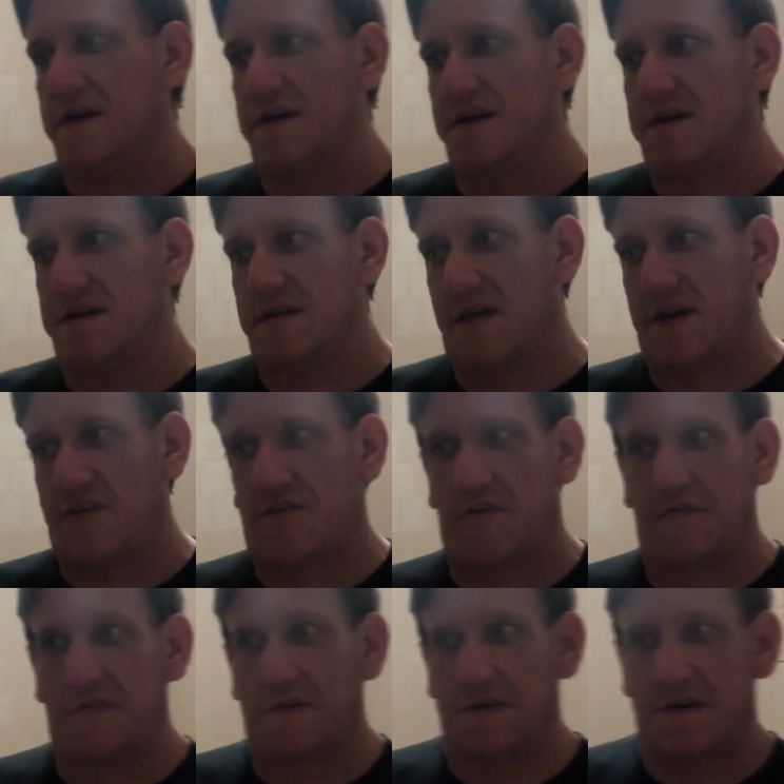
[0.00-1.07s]
And, like,
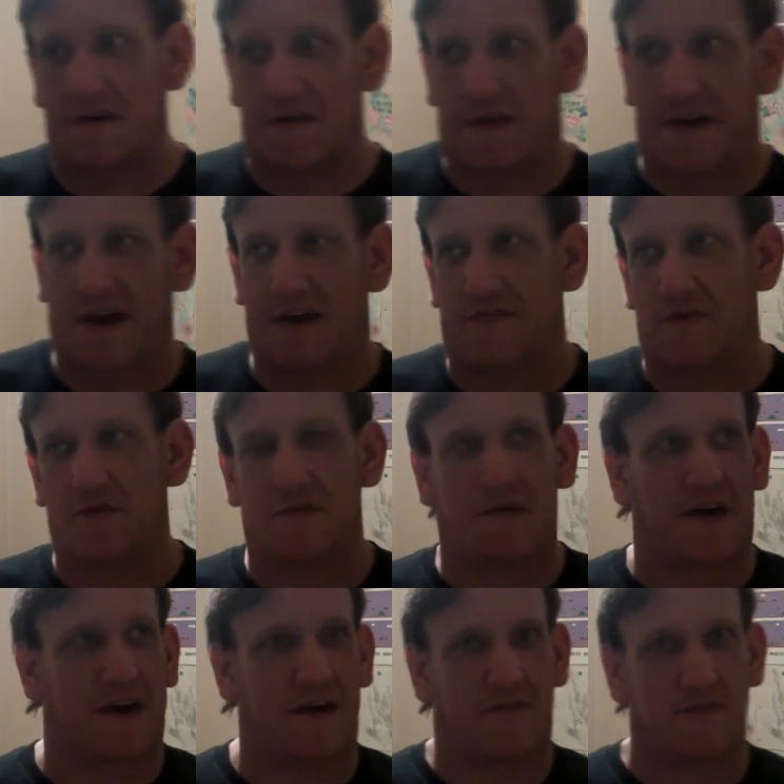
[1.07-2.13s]
suddenly, like after
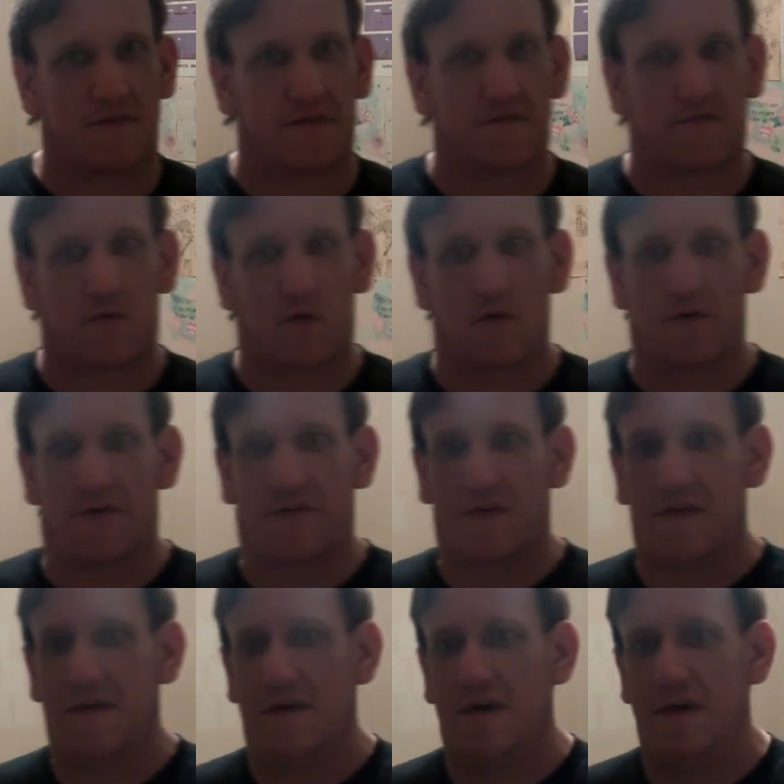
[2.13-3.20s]
the divorce,
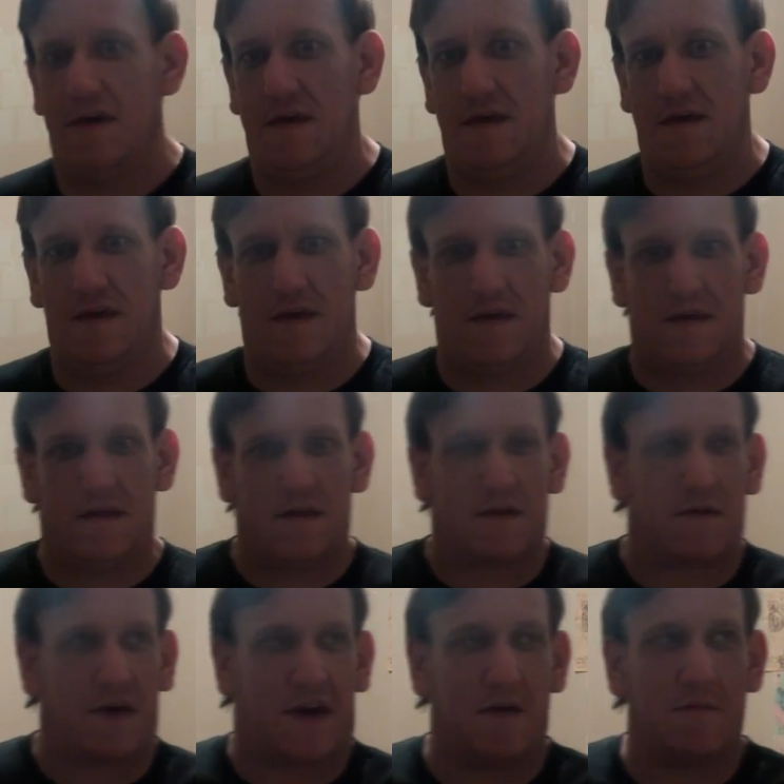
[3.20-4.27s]

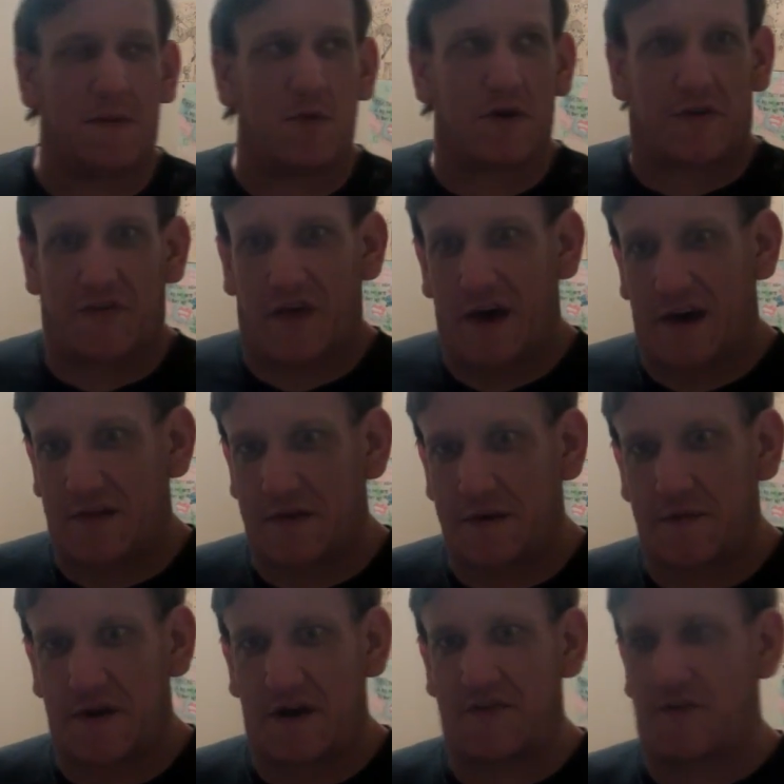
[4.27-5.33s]
I can't remember exactly,
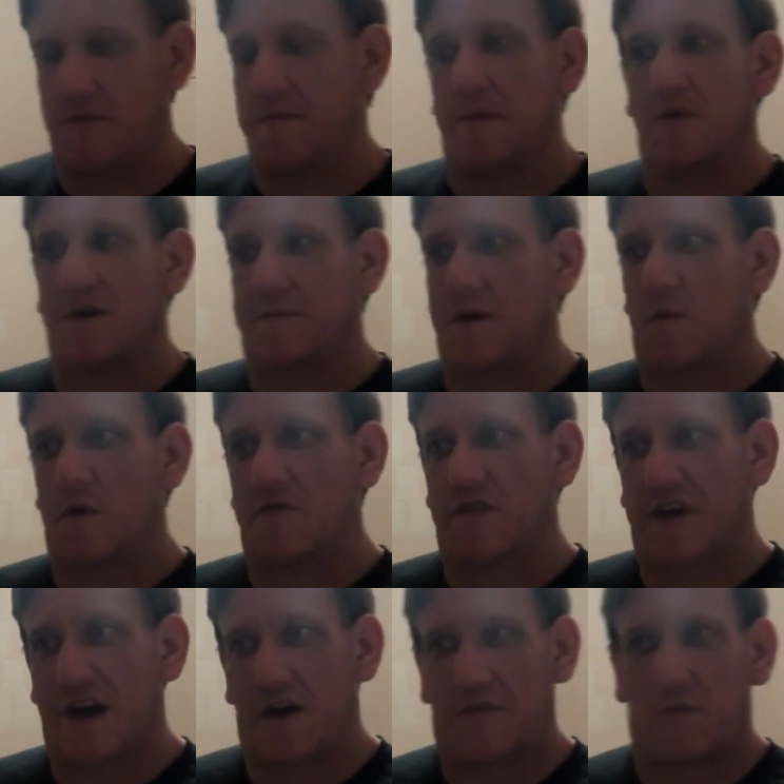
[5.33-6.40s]
but I just remember him coming over to
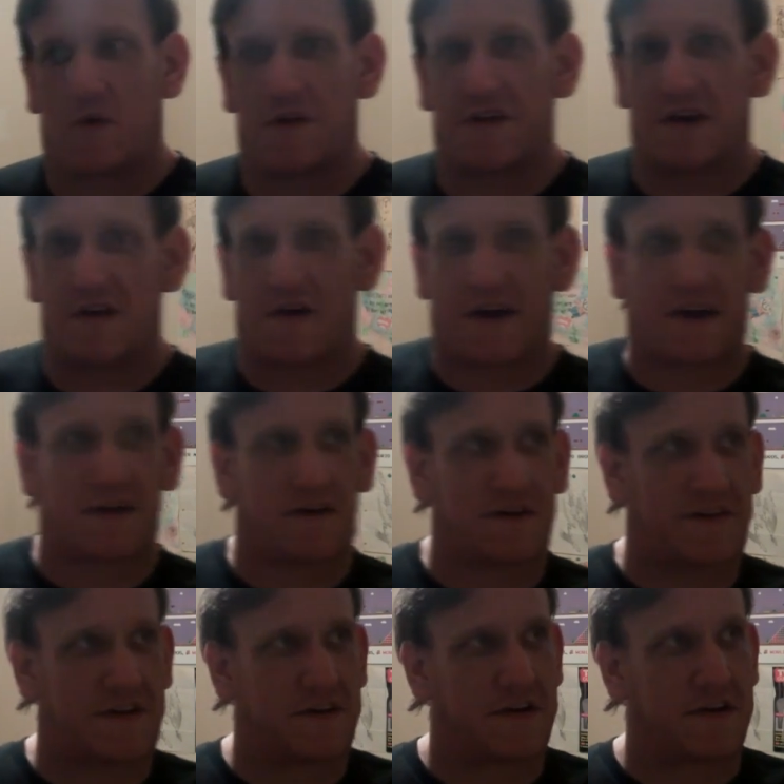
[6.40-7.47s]
the house one day, like in
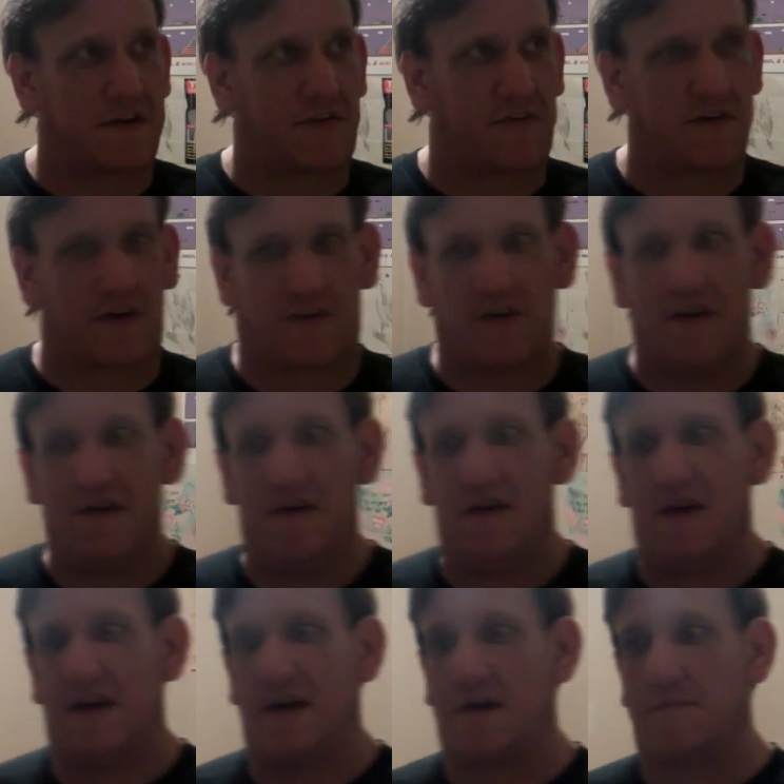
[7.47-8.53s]
1996,
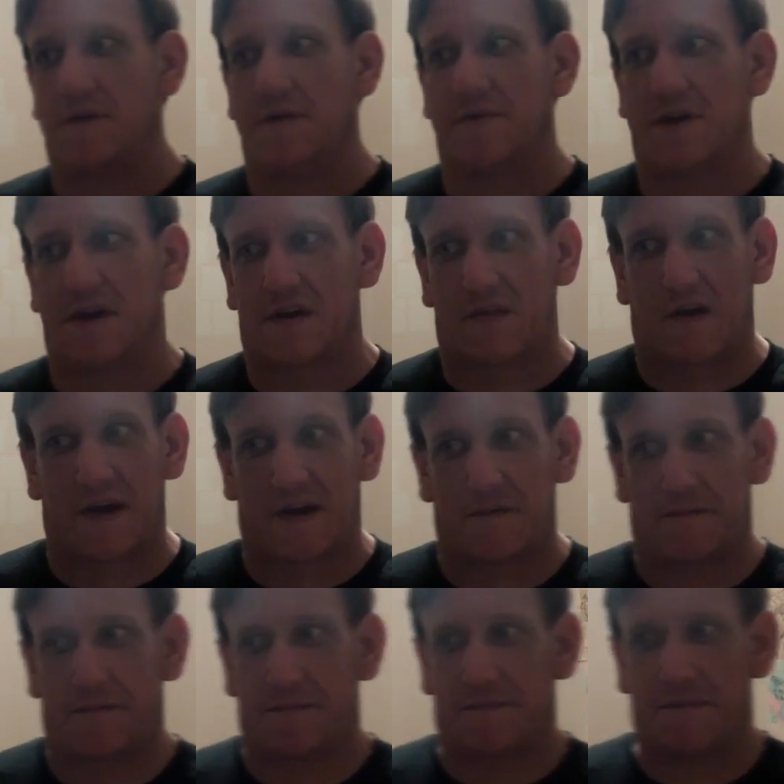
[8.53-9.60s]
and me being, like,
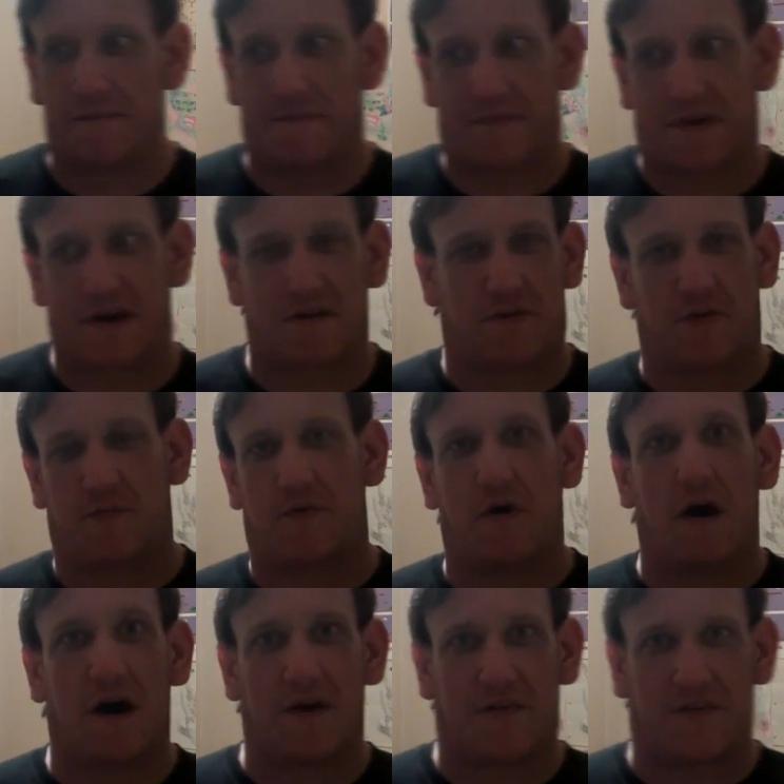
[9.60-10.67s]
kind of
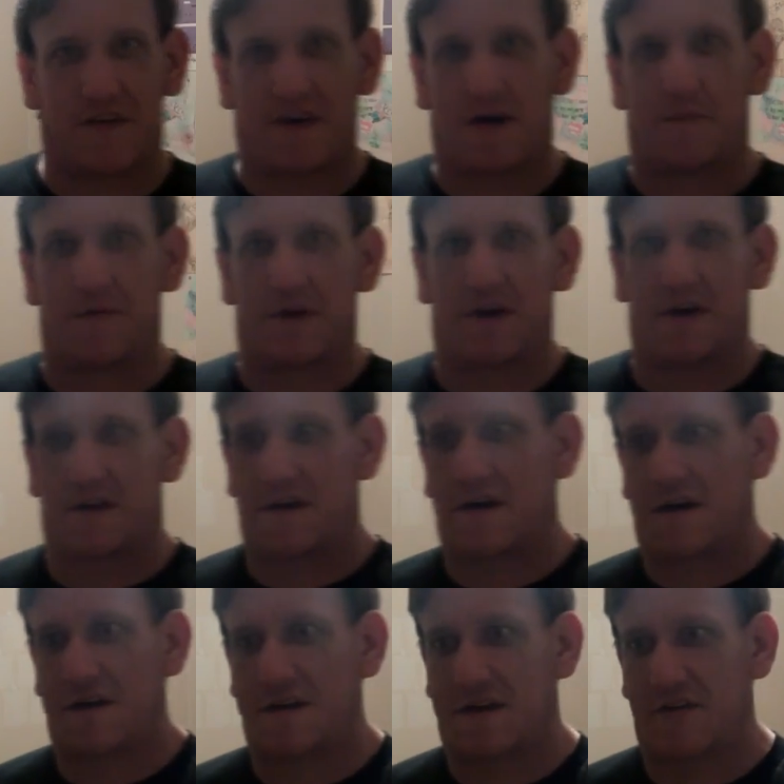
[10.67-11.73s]
surprised at how big he had
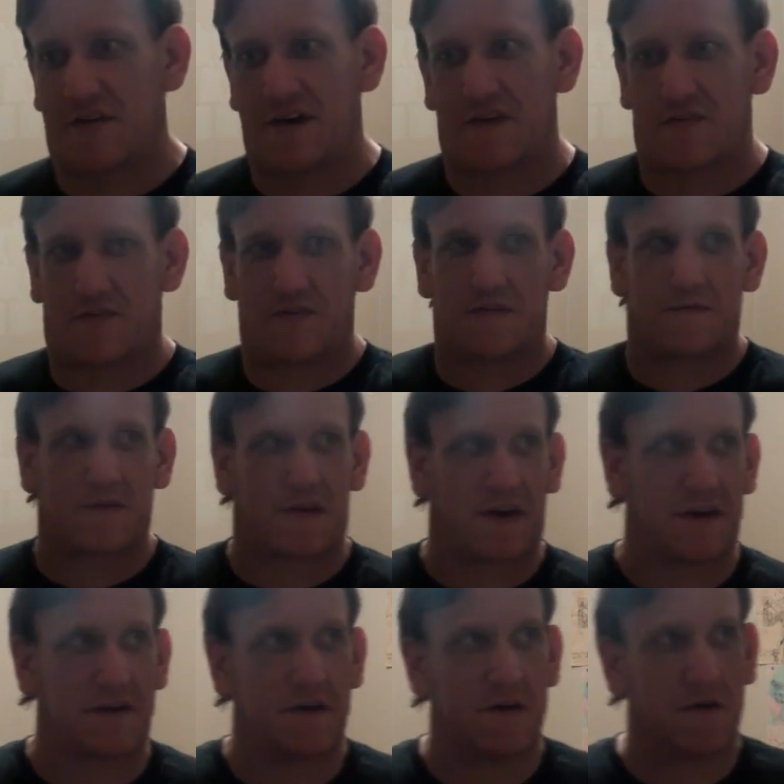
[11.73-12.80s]
gotten, because I hadn't seen him in,
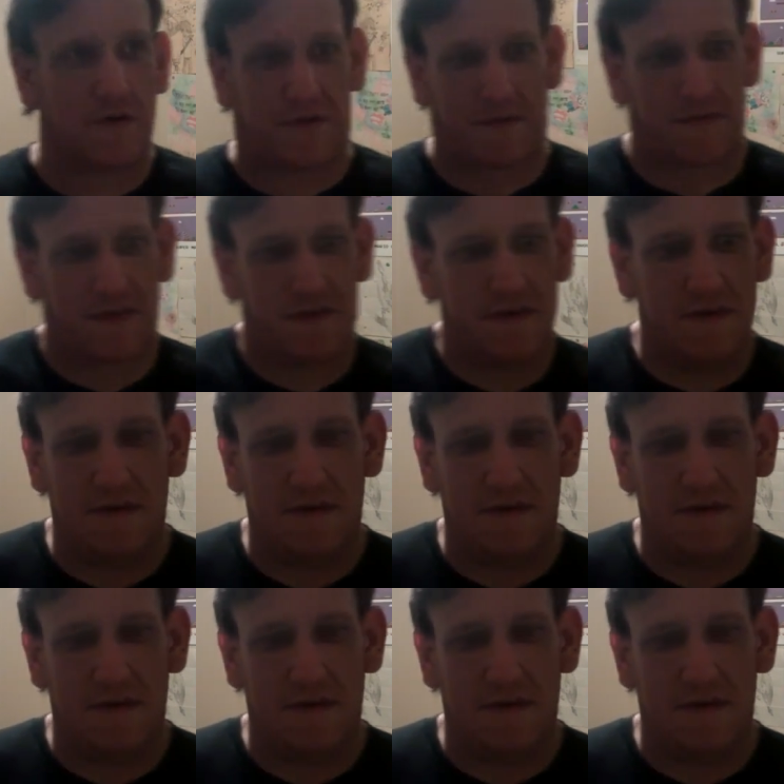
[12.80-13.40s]
like, a year or something.